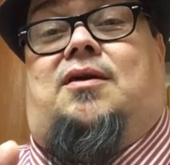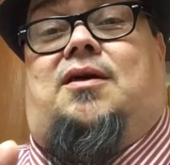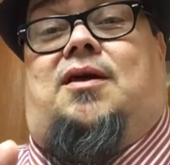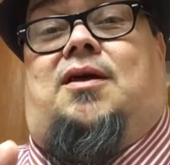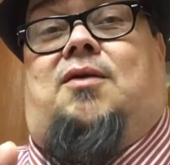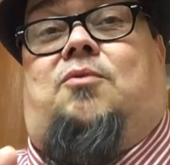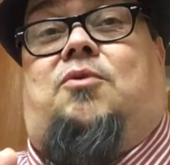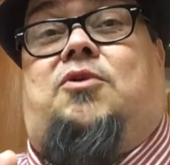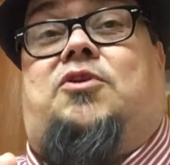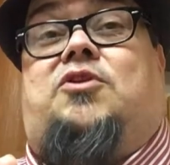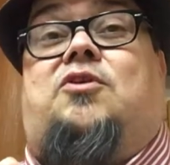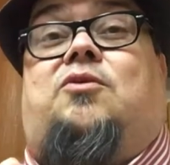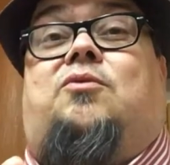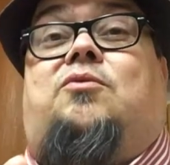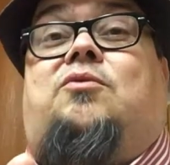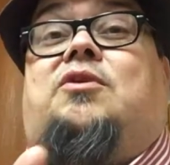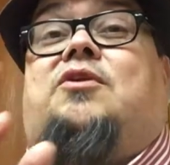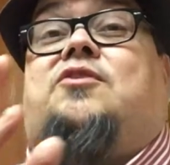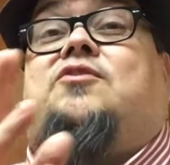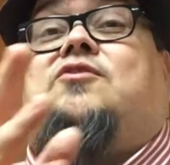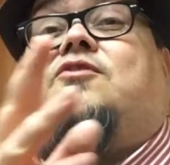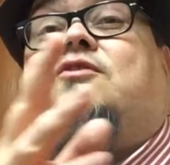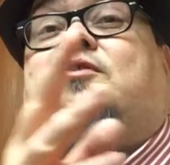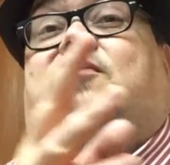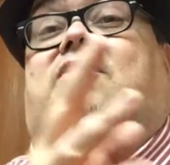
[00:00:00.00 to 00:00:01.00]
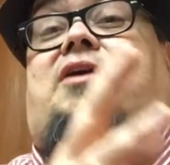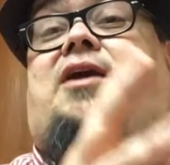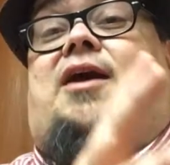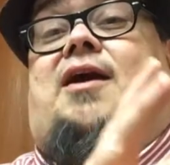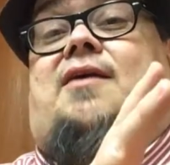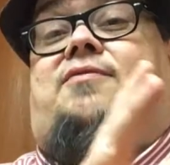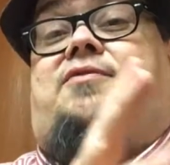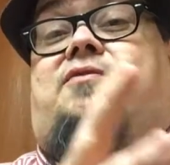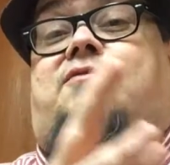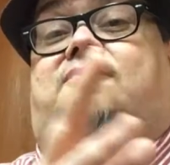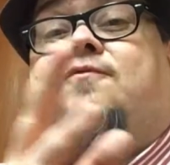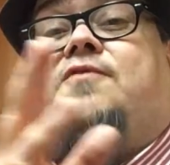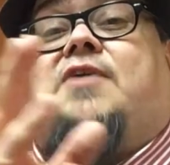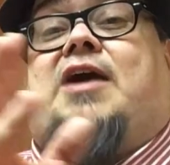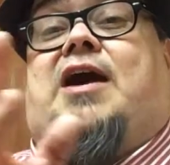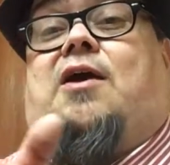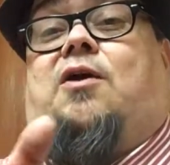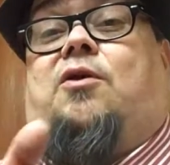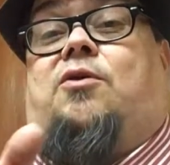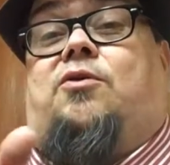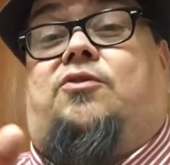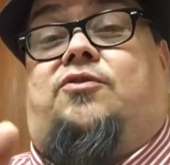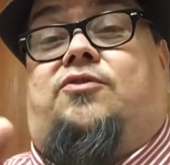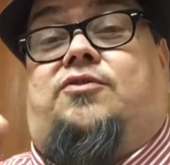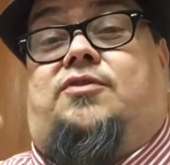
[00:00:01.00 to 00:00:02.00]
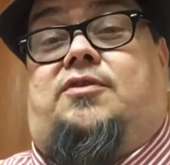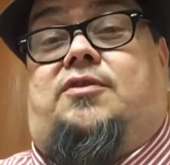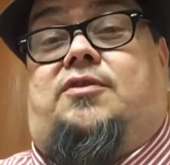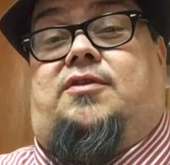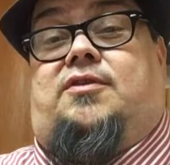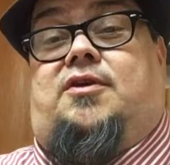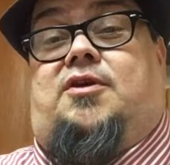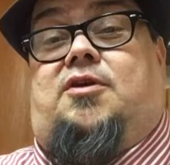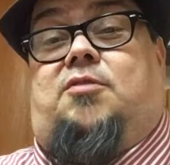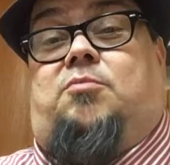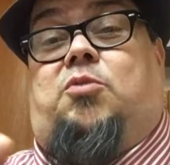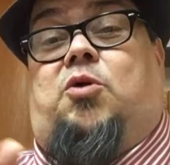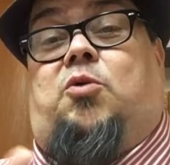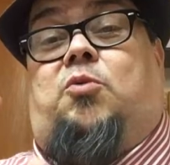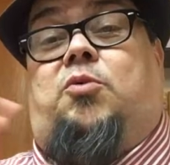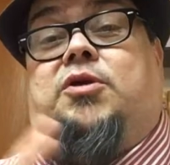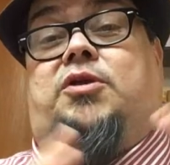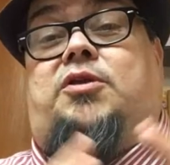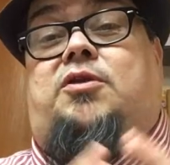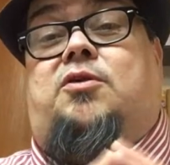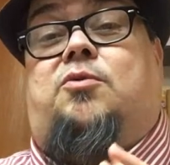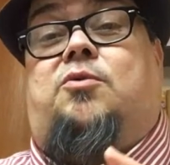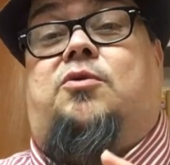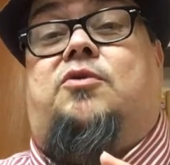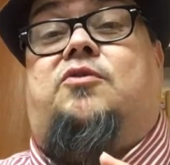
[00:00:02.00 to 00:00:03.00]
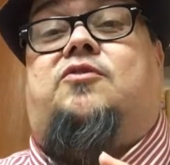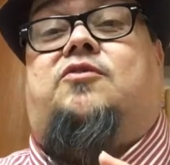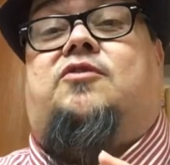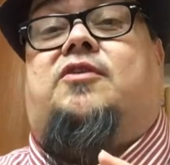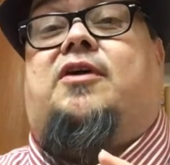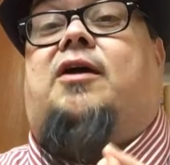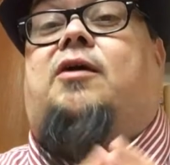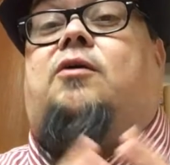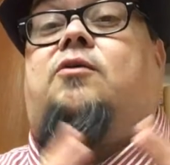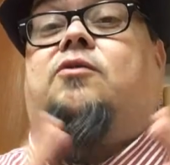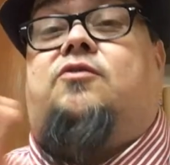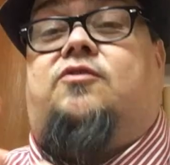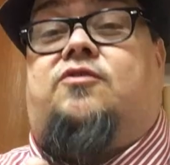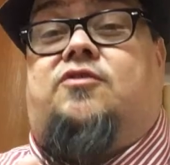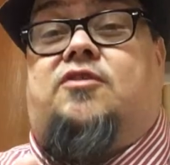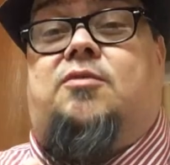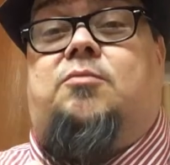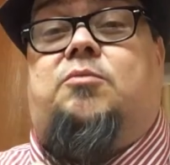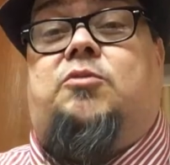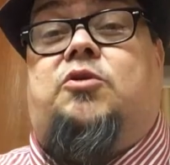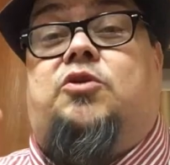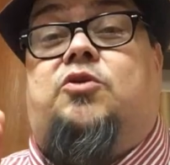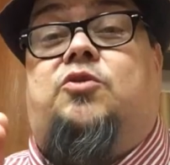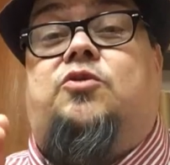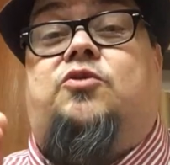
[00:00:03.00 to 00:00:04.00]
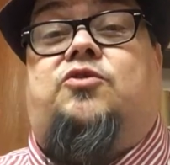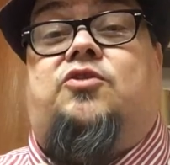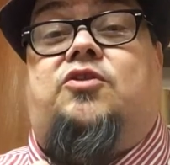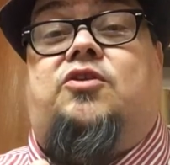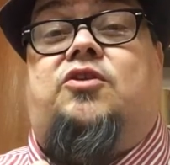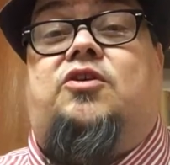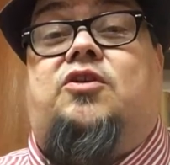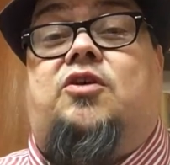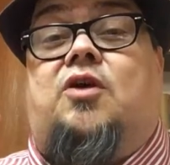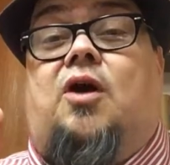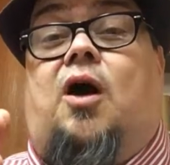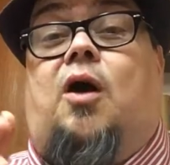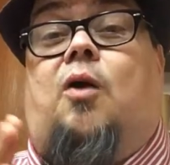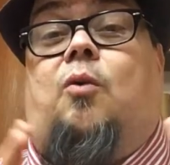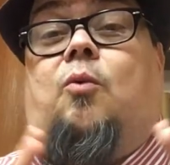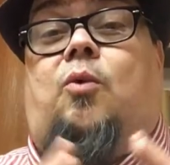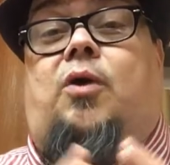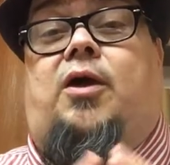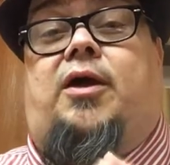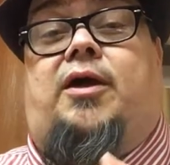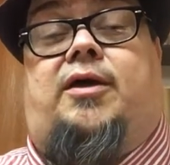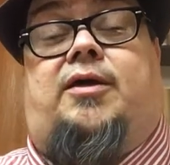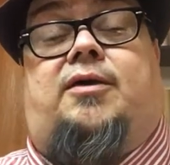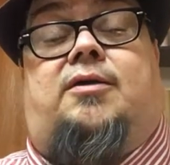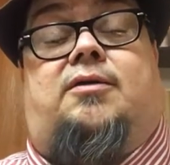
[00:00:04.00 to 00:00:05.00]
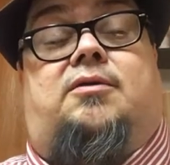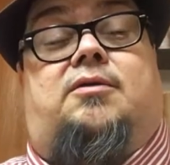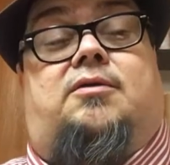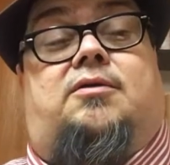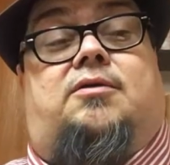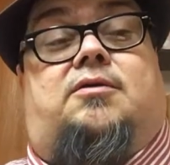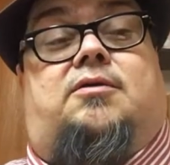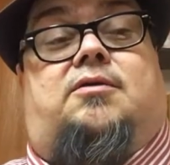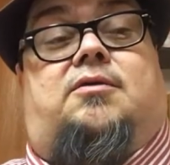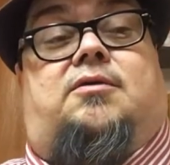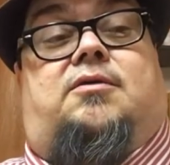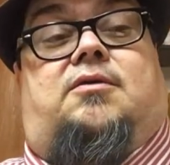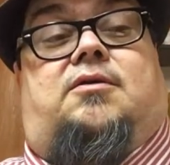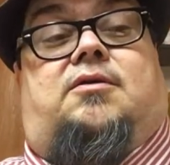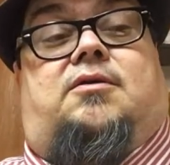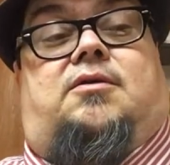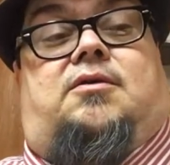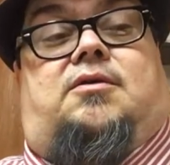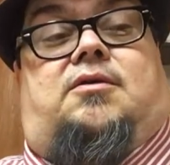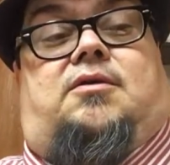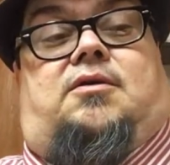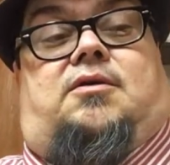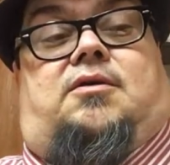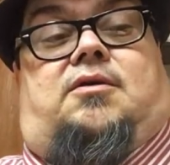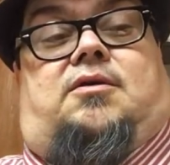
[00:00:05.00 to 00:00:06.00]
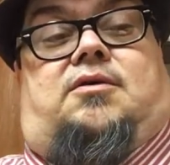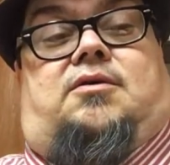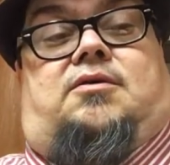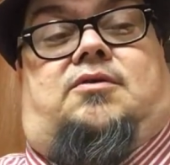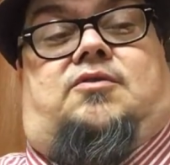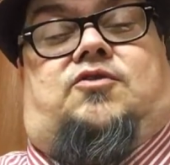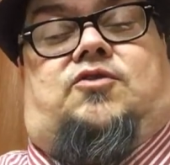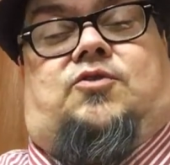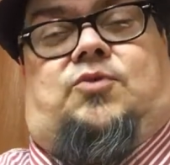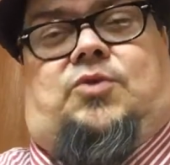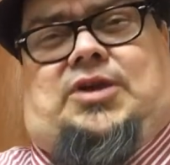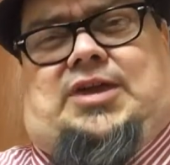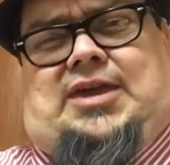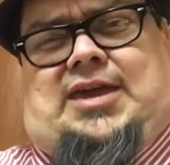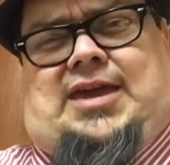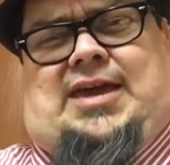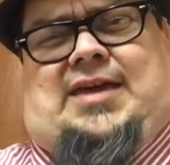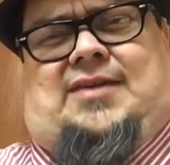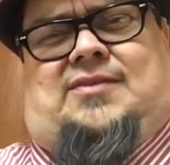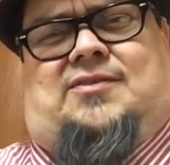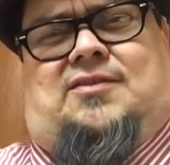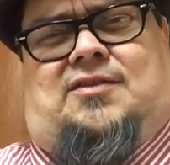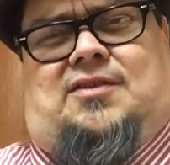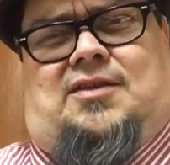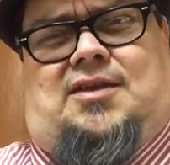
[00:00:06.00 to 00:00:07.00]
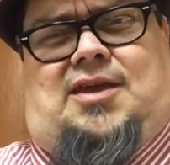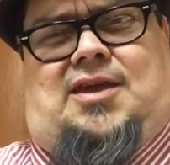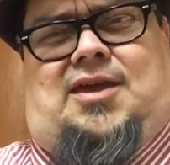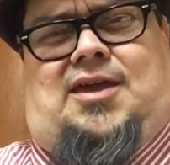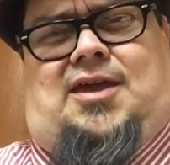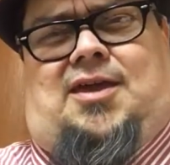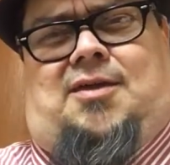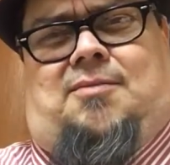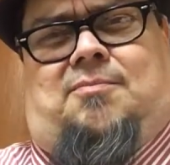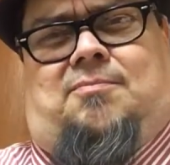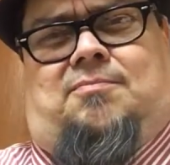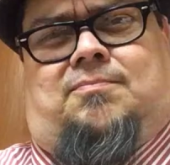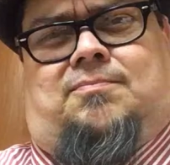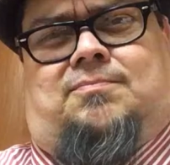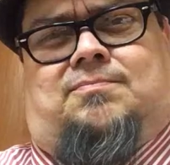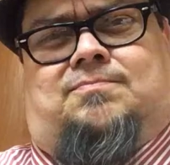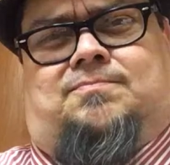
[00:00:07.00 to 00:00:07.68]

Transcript: and we don't necessarily have the vowels there, but we know it sounds similar to Yahweh. So he has a name.